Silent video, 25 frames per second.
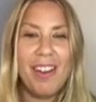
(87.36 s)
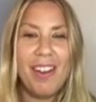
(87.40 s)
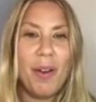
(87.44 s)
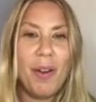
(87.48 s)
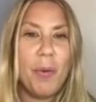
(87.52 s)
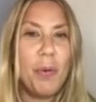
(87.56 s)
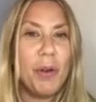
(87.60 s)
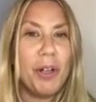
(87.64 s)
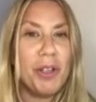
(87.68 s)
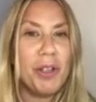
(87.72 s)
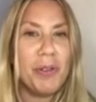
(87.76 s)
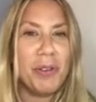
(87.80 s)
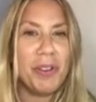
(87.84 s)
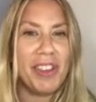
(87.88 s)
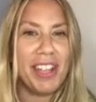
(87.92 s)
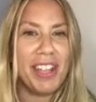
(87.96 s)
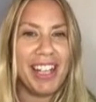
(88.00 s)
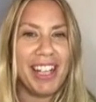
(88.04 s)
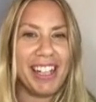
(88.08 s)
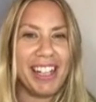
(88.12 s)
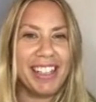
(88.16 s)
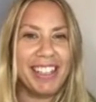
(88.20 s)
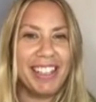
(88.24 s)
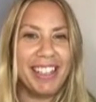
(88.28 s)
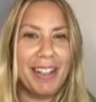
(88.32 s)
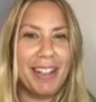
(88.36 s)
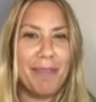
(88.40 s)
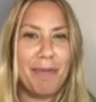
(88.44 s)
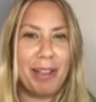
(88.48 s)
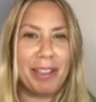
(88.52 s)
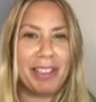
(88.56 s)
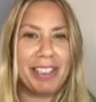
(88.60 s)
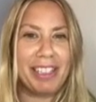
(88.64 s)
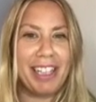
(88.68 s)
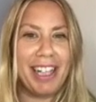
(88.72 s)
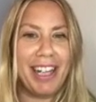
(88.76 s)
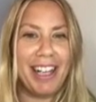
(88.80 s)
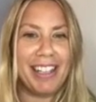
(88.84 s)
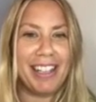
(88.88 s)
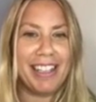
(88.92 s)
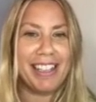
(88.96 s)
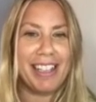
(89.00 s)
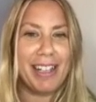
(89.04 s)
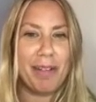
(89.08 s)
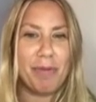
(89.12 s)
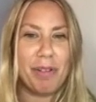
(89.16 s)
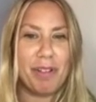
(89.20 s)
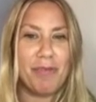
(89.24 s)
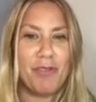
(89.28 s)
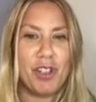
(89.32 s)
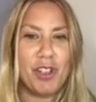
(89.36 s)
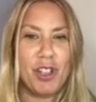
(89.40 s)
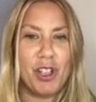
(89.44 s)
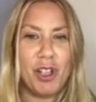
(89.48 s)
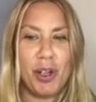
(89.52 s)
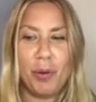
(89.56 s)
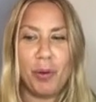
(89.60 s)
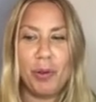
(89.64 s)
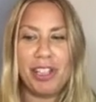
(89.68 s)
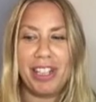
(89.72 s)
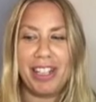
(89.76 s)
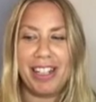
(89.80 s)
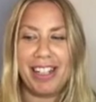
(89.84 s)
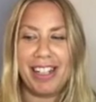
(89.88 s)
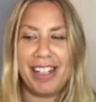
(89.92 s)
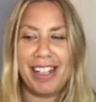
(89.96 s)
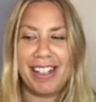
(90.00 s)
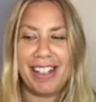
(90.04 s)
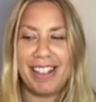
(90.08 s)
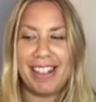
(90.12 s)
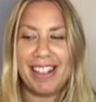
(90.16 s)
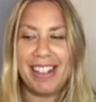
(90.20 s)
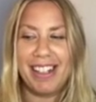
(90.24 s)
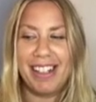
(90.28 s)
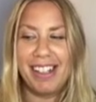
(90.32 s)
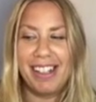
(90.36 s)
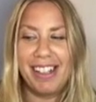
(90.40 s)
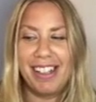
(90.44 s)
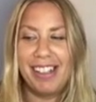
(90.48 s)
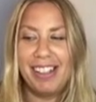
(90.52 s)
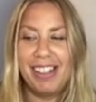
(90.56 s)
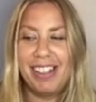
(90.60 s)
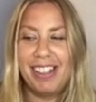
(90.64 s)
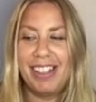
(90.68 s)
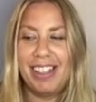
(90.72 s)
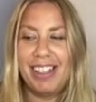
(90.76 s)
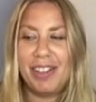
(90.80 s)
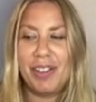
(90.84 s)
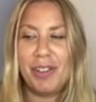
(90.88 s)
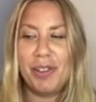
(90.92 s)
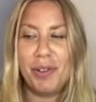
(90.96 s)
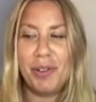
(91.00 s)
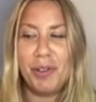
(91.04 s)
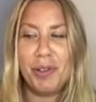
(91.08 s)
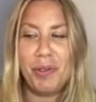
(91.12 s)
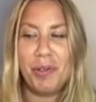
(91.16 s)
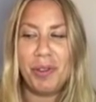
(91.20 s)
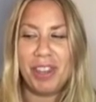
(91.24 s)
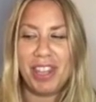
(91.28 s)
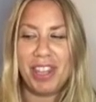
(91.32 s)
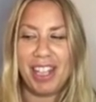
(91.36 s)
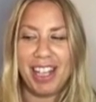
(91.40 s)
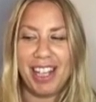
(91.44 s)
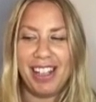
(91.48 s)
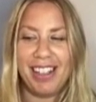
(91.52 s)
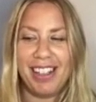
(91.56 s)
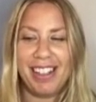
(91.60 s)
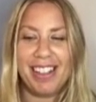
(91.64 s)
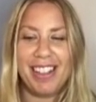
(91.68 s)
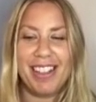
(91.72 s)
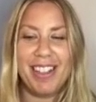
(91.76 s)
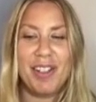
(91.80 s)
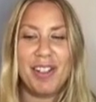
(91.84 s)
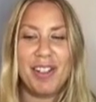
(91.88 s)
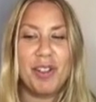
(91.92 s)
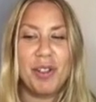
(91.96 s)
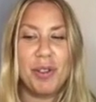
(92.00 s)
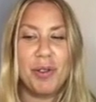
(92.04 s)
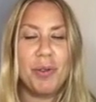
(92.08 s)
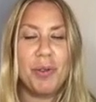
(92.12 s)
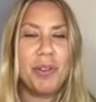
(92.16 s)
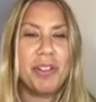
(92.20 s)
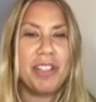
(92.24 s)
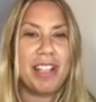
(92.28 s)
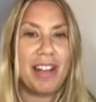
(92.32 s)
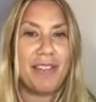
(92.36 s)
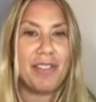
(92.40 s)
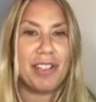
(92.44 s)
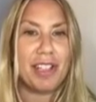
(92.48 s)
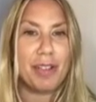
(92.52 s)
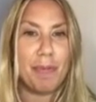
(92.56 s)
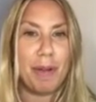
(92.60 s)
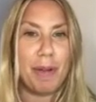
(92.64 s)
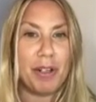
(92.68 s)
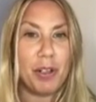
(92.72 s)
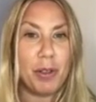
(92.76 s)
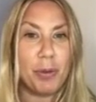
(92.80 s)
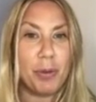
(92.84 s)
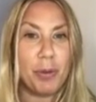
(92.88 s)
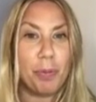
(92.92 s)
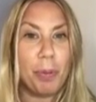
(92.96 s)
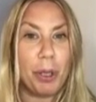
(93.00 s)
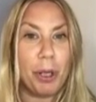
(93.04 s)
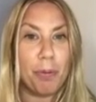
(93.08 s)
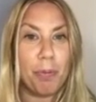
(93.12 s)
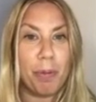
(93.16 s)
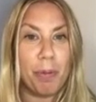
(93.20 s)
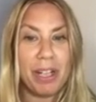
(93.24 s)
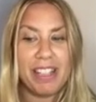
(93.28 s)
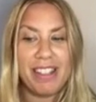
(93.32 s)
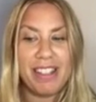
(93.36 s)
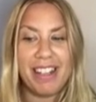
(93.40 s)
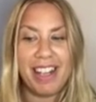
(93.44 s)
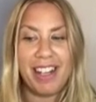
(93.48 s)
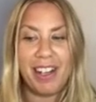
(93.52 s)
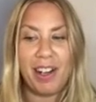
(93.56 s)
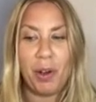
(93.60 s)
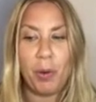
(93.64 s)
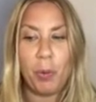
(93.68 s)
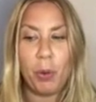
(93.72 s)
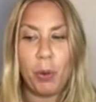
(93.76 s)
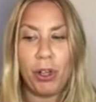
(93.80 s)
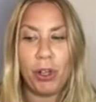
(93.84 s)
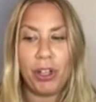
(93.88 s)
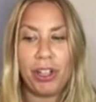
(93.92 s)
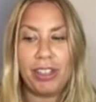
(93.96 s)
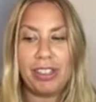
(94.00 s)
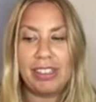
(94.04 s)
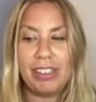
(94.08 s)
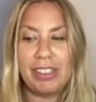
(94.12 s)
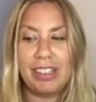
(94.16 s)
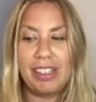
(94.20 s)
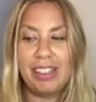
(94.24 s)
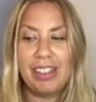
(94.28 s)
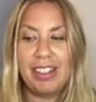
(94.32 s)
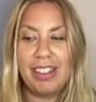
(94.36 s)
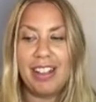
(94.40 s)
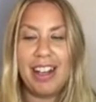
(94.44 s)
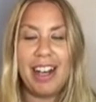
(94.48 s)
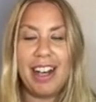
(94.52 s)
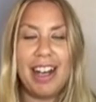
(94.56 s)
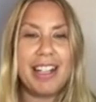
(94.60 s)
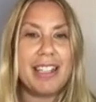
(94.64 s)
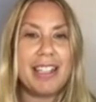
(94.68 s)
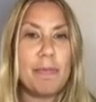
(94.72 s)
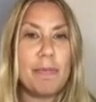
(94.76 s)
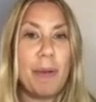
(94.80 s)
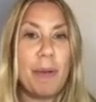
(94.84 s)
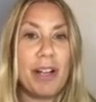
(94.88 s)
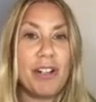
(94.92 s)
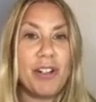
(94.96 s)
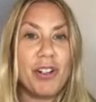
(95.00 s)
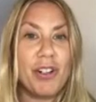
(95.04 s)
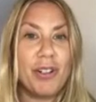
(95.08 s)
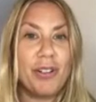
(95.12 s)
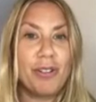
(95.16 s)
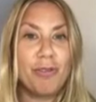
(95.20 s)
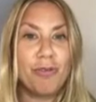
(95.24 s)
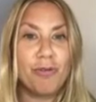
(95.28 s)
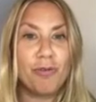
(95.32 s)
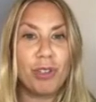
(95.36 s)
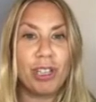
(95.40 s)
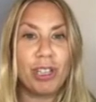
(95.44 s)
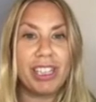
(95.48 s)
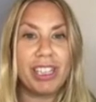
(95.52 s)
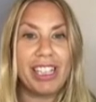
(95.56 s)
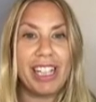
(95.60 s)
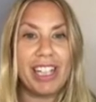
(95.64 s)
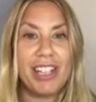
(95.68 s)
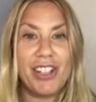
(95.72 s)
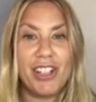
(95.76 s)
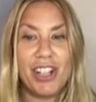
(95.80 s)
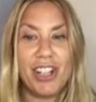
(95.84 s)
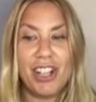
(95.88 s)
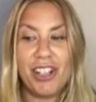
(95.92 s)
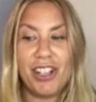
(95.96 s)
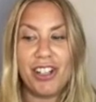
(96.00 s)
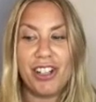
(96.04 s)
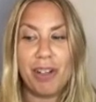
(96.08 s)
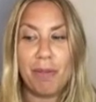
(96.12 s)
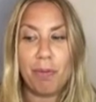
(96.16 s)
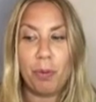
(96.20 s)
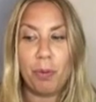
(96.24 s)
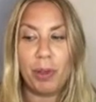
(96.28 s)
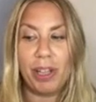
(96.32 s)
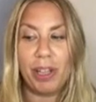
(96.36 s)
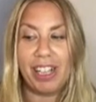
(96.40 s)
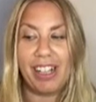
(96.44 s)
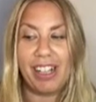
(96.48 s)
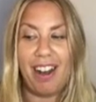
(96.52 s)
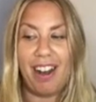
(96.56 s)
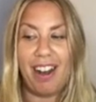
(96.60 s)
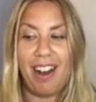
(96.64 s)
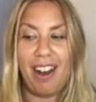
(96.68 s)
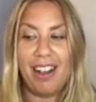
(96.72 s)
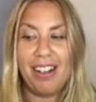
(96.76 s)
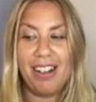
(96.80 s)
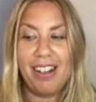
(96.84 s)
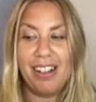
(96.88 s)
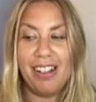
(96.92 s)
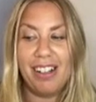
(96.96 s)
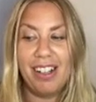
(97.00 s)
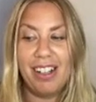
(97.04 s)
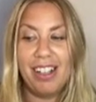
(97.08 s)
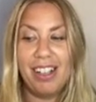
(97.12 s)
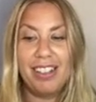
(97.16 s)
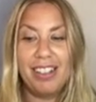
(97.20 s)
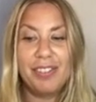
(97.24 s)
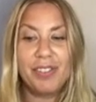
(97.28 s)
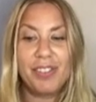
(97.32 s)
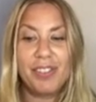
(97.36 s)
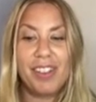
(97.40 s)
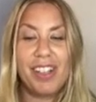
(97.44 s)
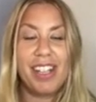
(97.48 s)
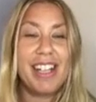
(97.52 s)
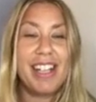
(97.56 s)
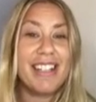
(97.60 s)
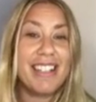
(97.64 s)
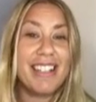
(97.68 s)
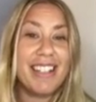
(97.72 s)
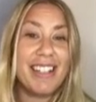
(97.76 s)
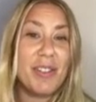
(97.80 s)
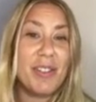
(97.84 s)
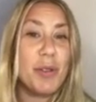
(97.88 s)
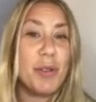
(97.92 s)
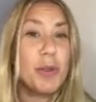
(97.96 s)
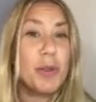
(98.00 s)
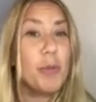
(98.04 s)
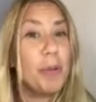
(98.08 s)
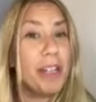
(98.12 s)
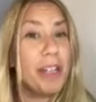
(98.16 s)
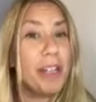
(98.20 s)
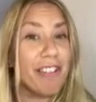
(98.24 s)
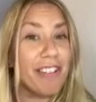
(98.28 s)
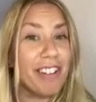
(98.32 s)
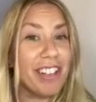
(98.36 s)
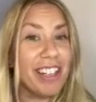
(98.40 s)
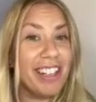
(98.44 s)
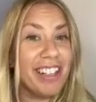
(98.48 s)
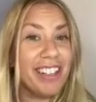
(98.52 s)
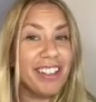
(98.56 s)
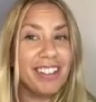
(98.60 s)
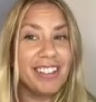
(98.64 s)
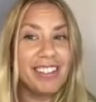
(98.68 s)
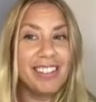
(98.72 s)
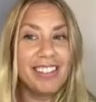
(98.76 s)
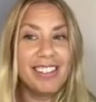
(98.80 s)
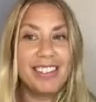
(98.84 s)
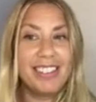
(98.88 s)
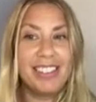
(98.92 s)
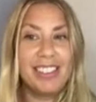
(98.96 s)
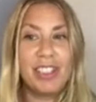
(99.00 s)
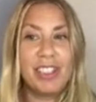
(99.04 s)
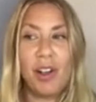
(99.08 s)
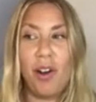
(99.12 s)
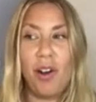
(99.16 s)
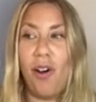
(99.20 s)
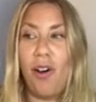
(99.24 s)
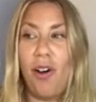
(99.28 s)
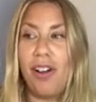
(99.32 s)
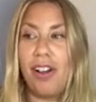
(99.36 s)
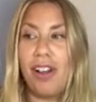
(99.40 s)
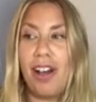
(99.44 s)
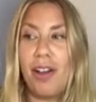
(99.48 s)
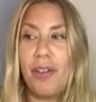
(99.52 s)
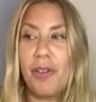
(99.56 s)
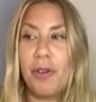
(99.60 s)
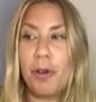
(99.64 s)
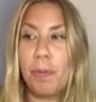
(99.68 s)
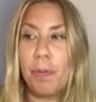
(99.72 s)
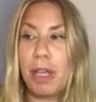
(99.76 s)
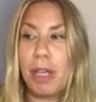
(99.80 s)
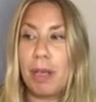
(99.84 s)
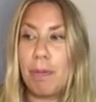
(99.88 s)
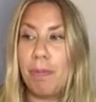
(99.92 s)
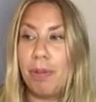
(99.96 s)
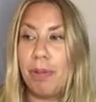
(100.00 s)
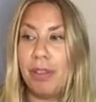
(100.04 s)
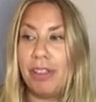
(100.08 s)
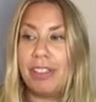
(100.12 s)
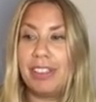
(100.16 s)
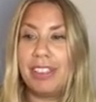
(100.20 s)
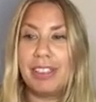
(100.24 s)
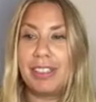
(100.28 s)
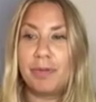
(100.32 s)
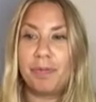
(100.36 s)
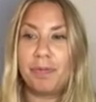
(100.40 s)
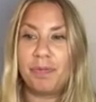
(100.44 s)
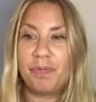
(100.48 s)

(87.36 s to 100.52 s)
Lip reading: What do you think about the concept of chosenness? Do you think the Jews have a special purpose in our world, a special relationship with God? Is it superior to all other peoples?